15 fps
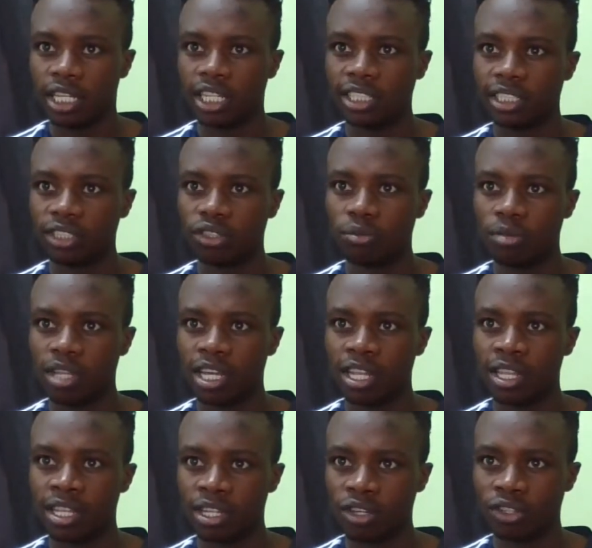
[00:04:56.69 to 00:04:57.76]
Let's assume there
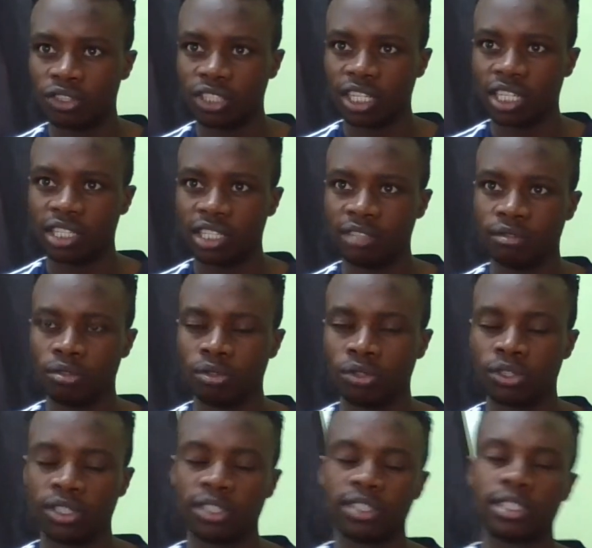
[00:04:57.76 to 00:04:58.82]
are three consecutive
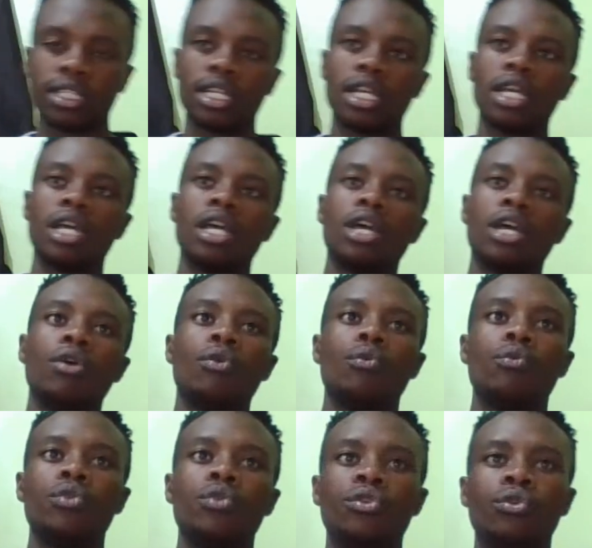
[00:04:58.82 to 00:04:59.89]
closes.
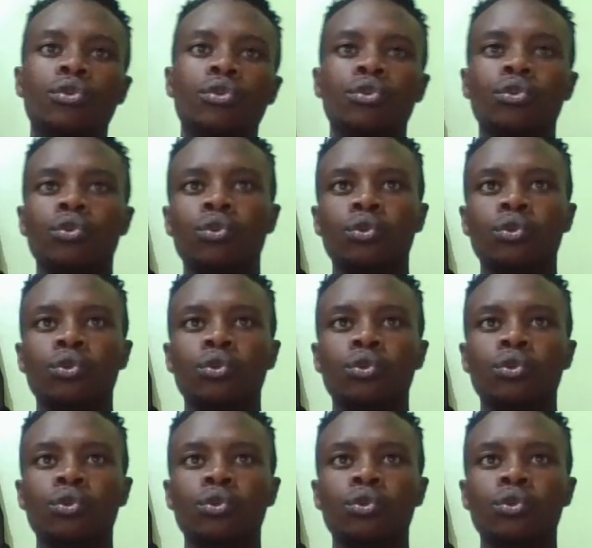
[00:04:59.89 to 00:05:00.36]
We do